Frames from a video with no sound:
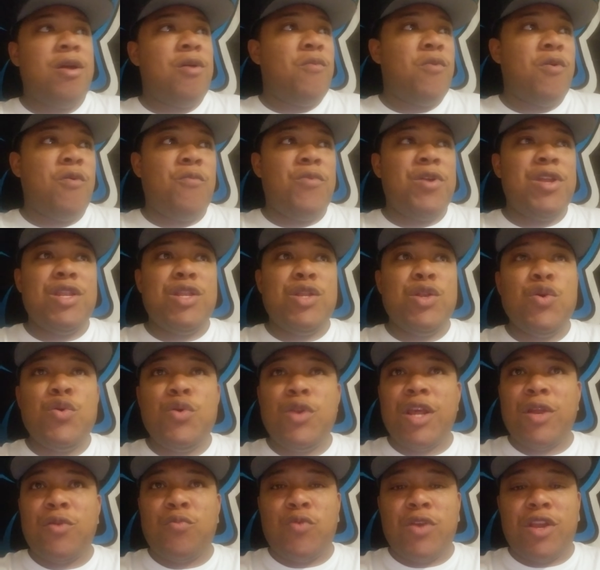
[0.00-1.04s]
when we knew
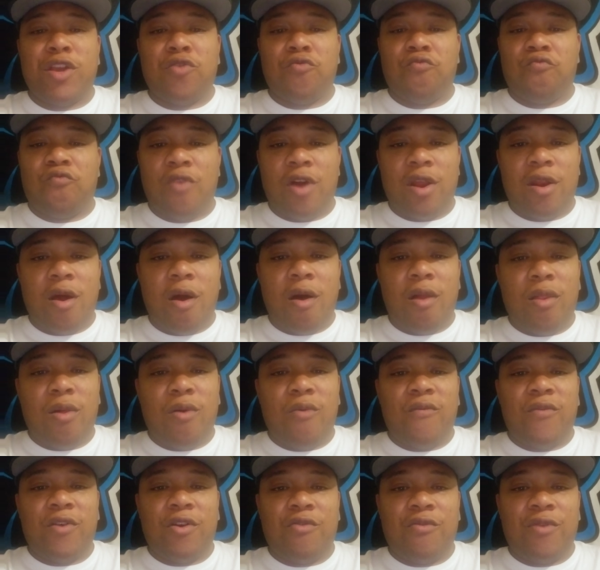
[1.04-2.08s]
that we could run all
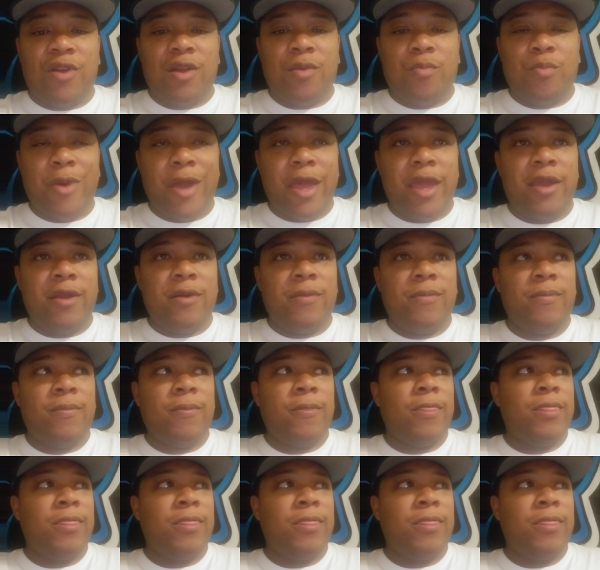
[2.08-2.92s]
over Green Bay.